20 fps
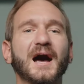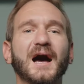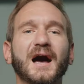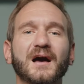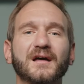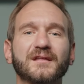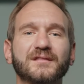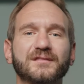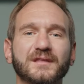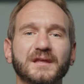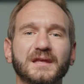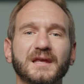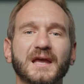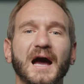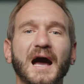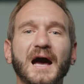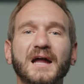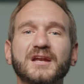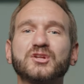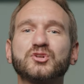are
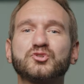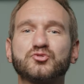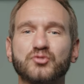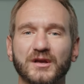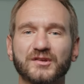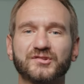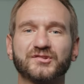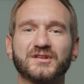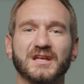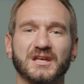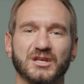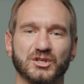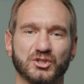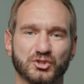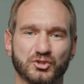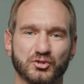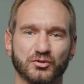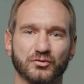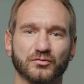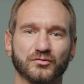the unaddressed
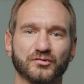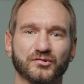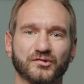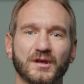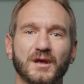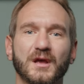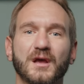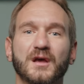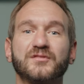issues,